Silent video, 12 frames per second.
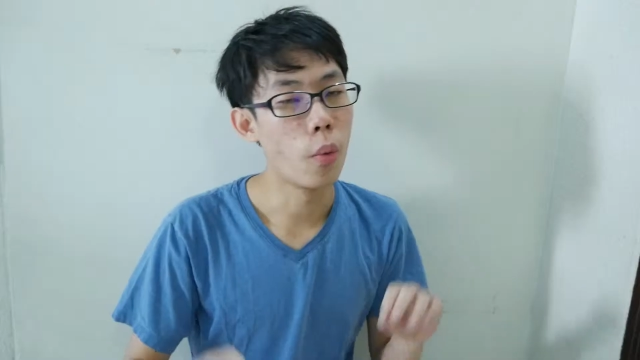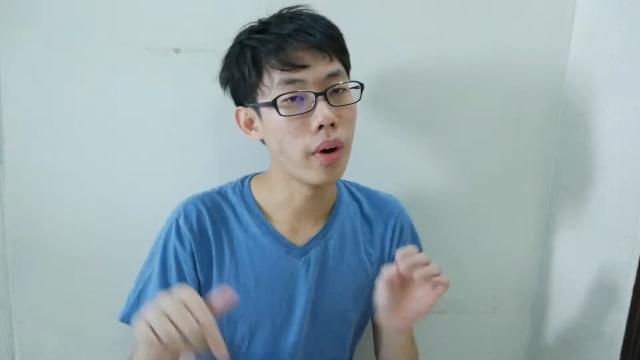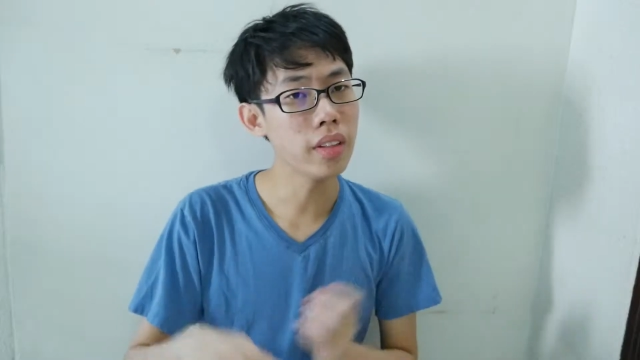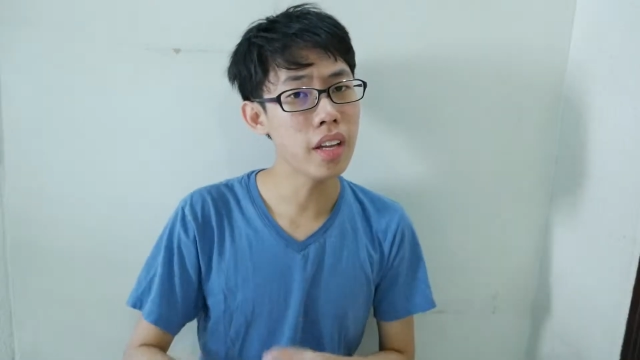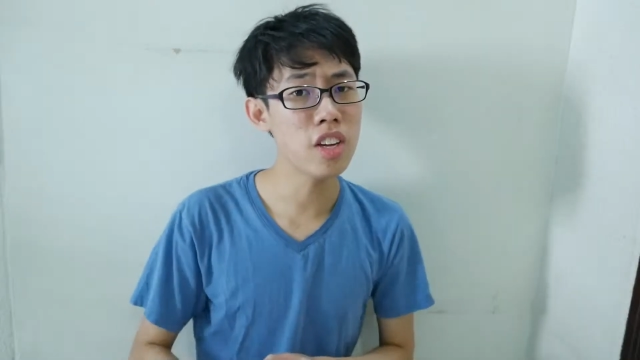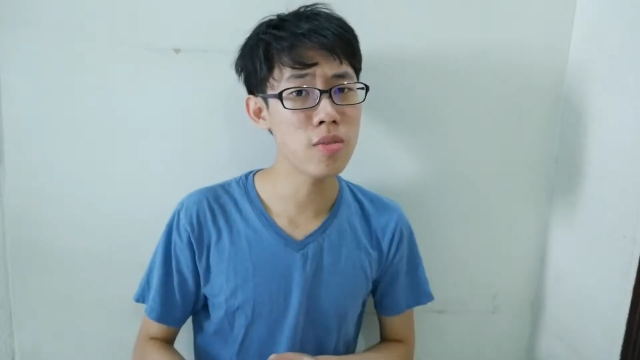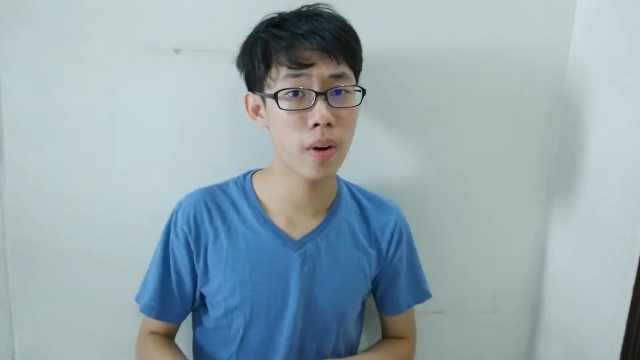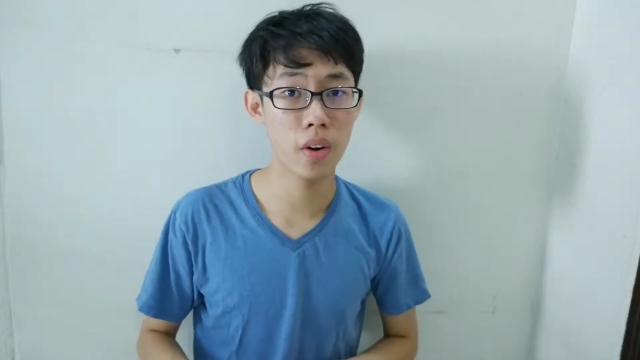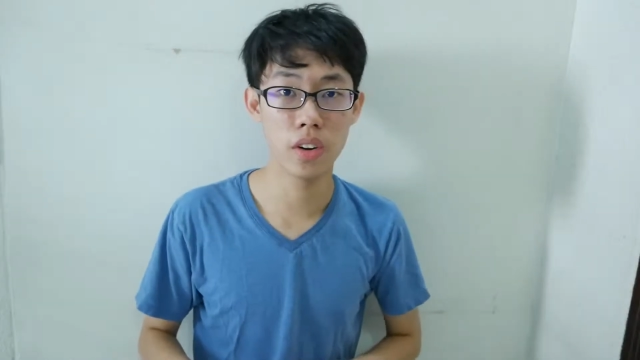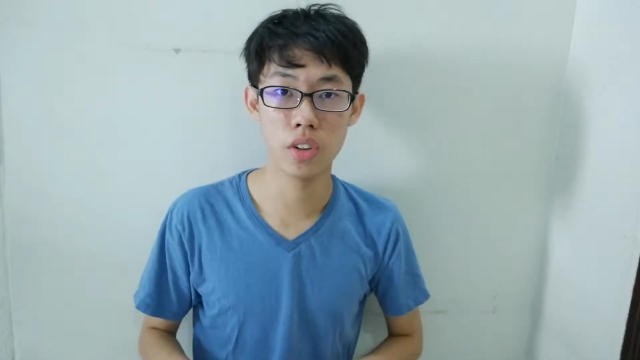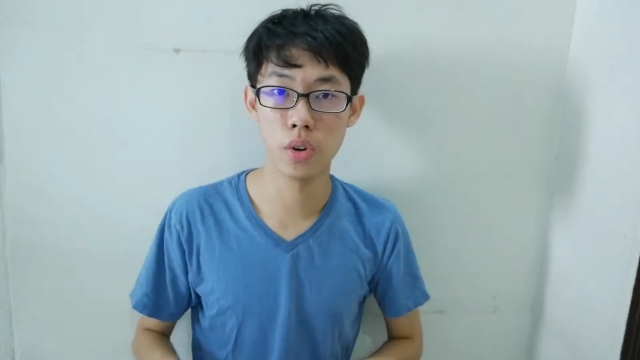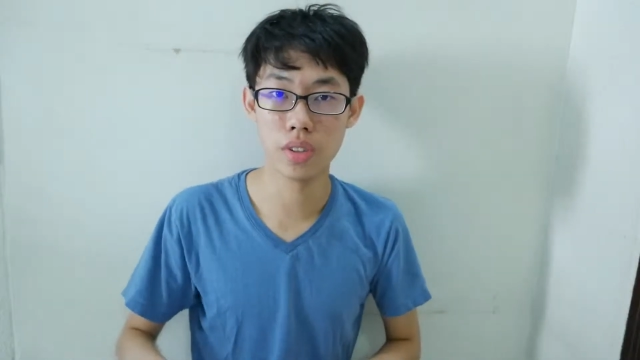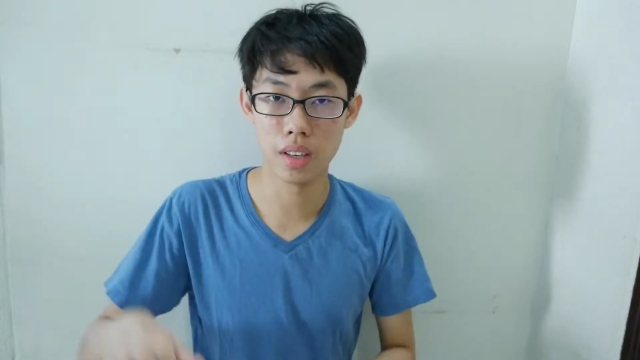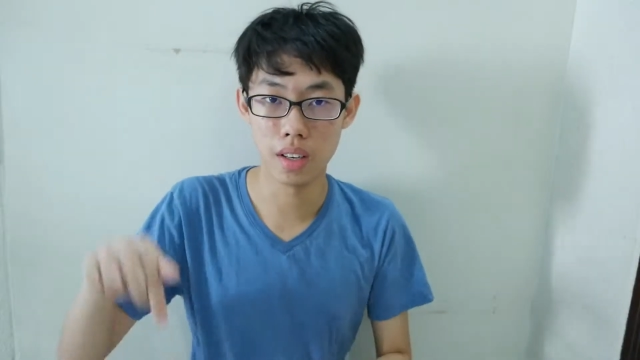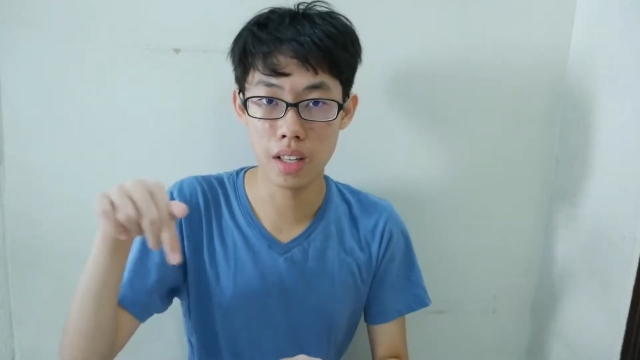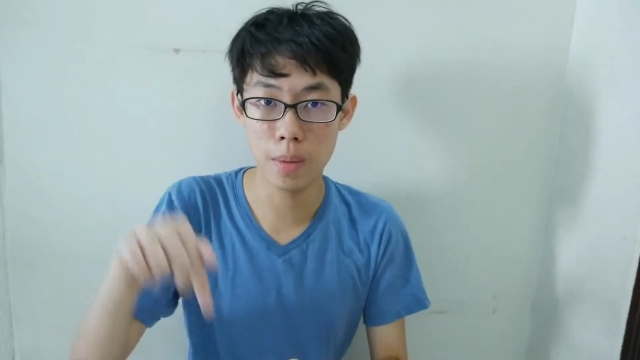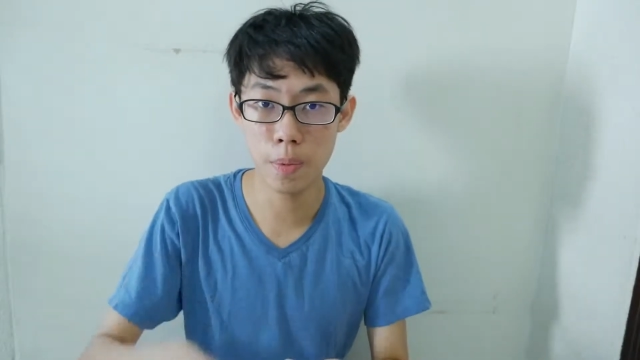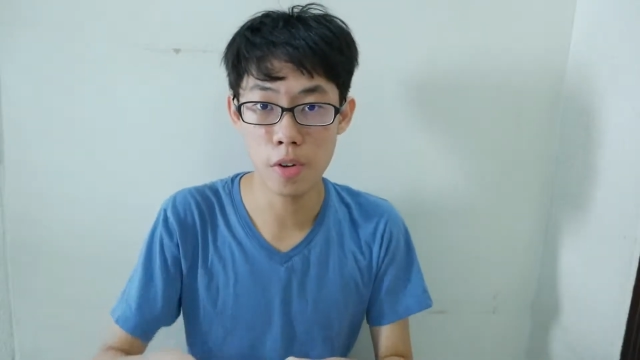One thing you might already know is that
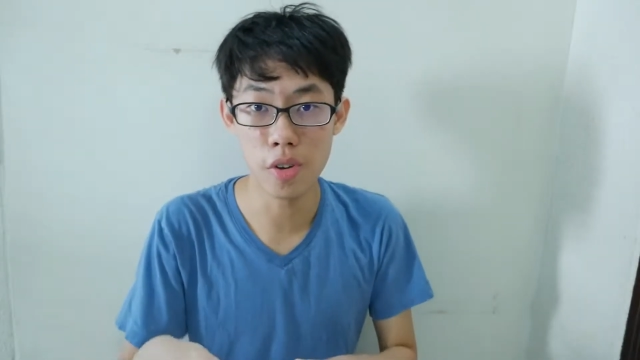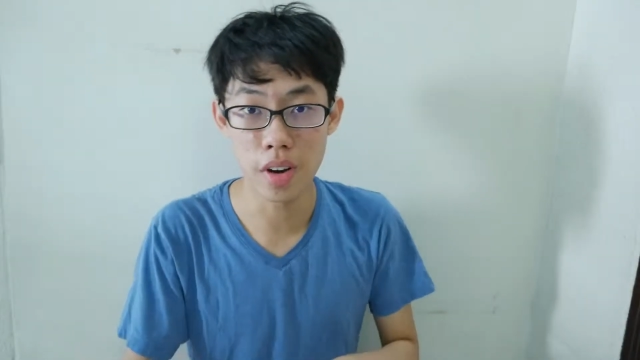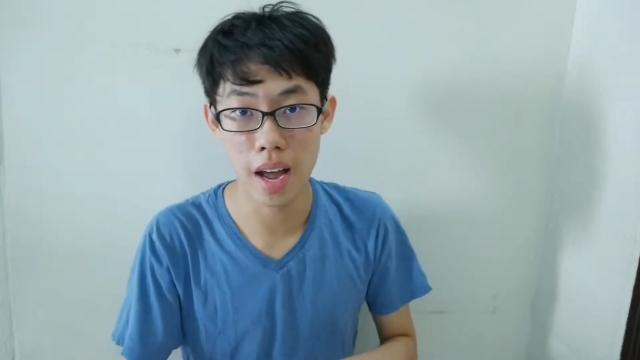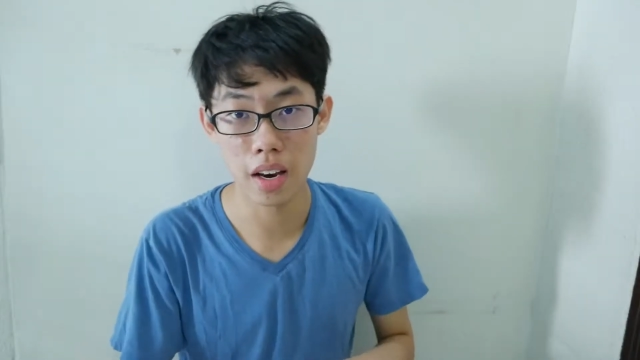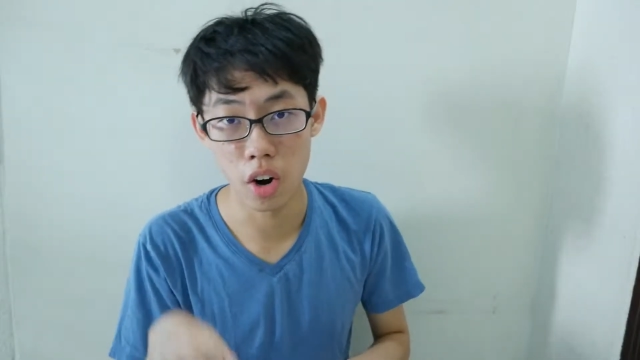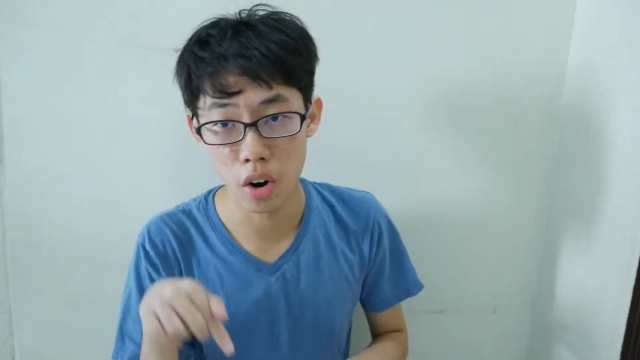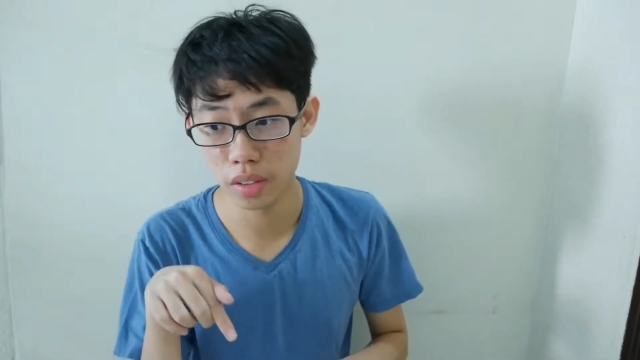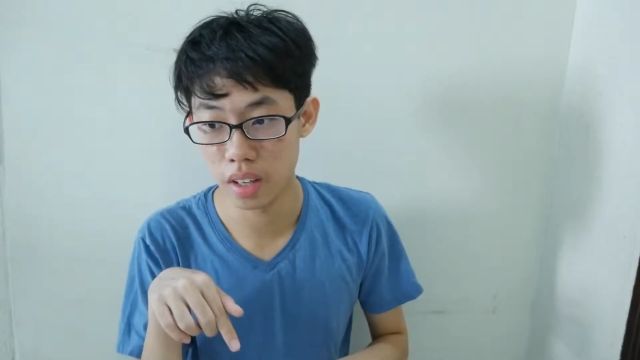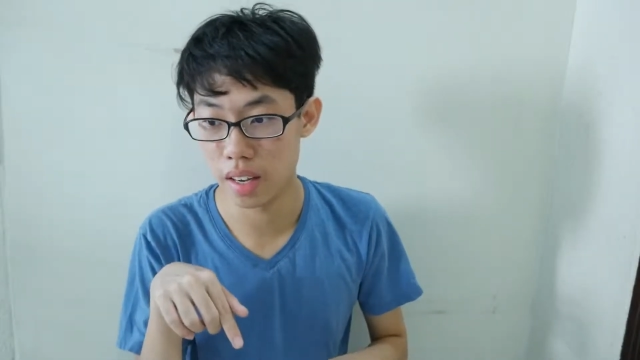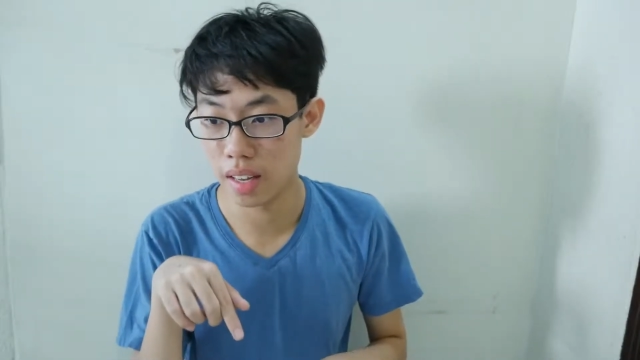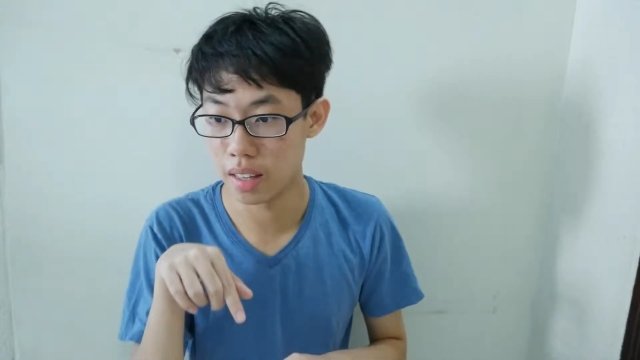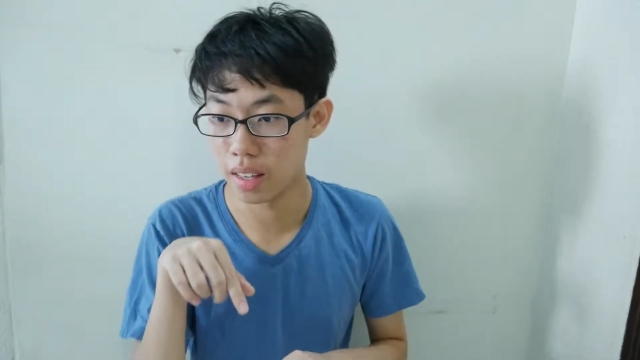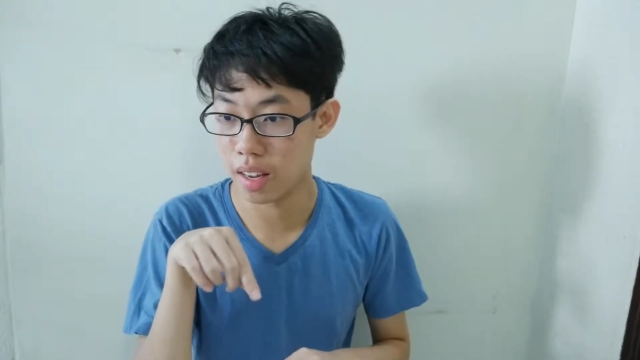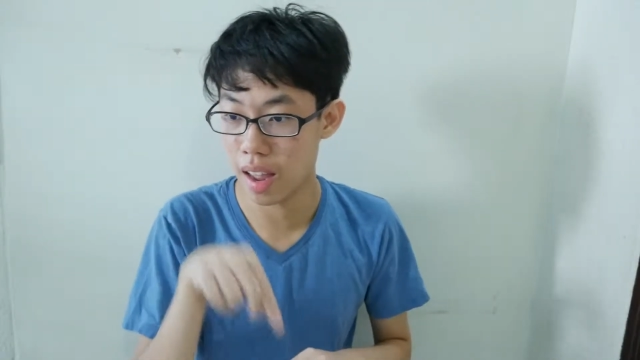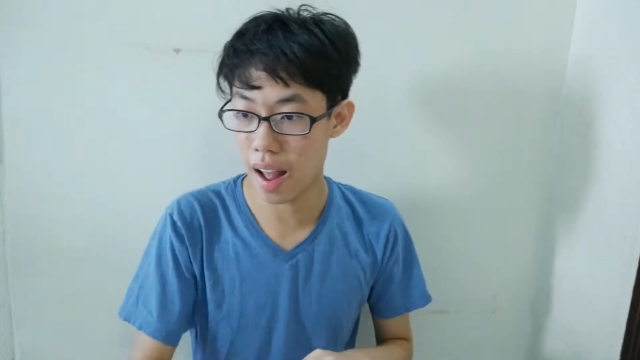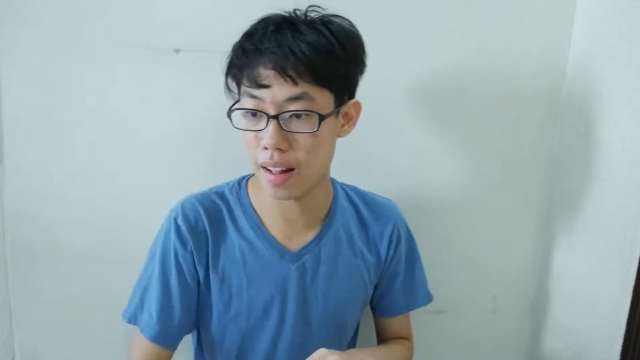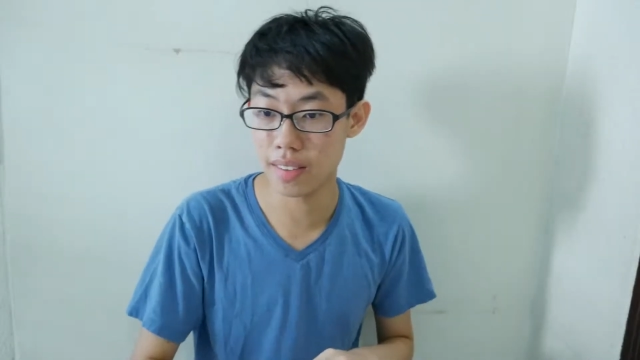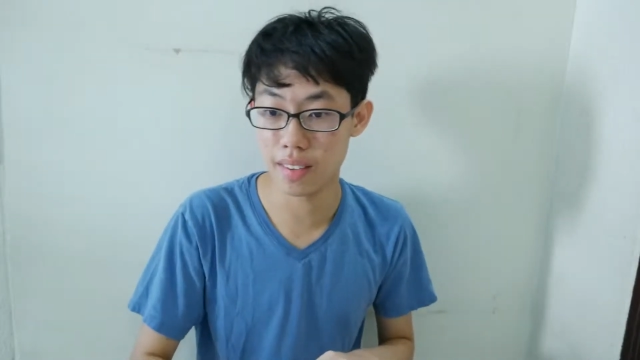the deeper you get, the hotter it
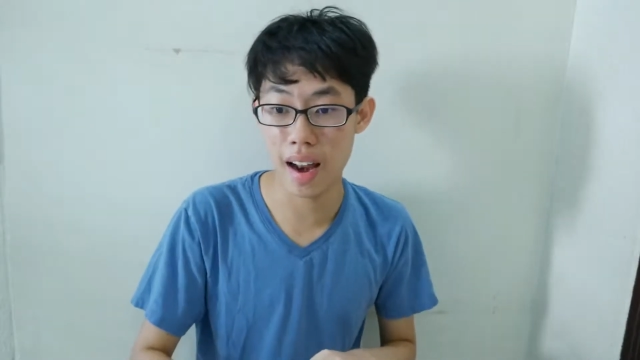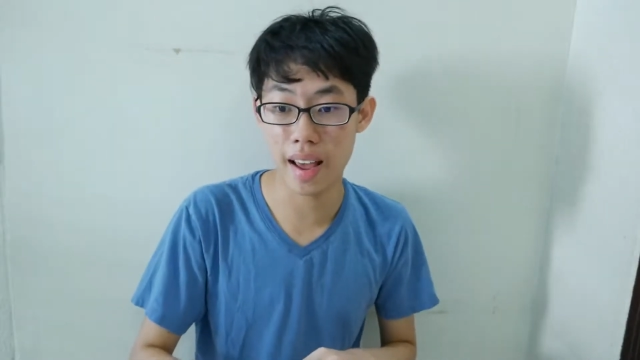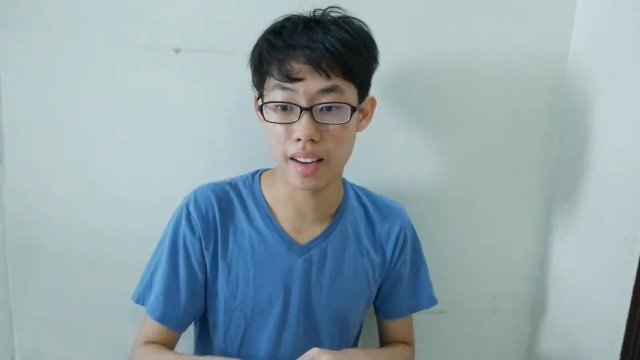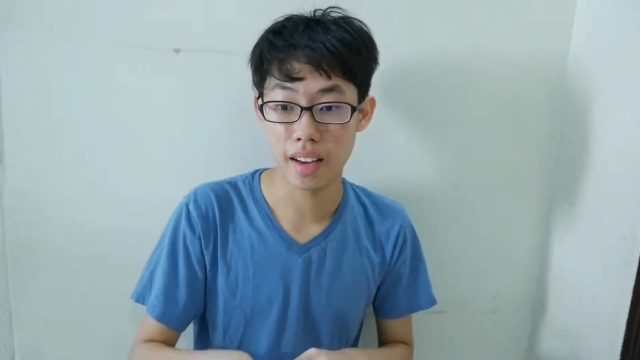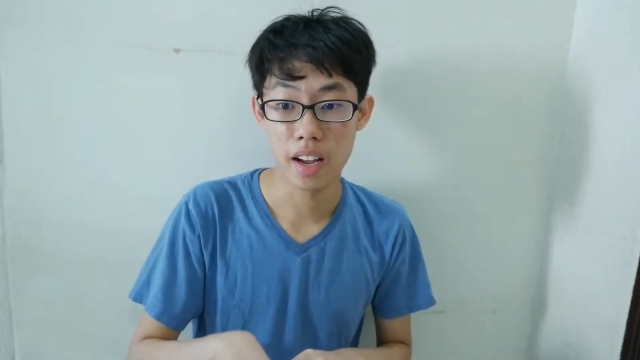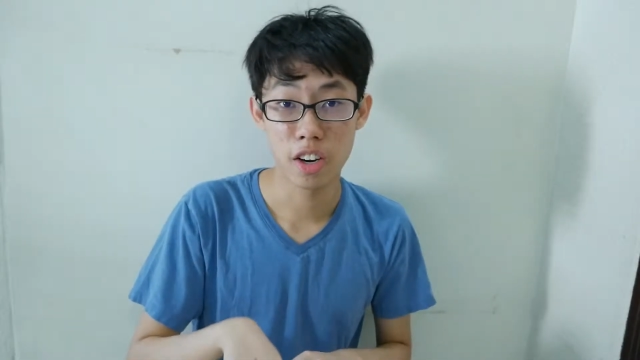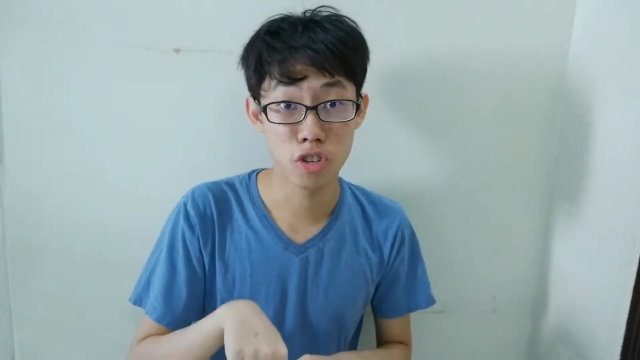gets, like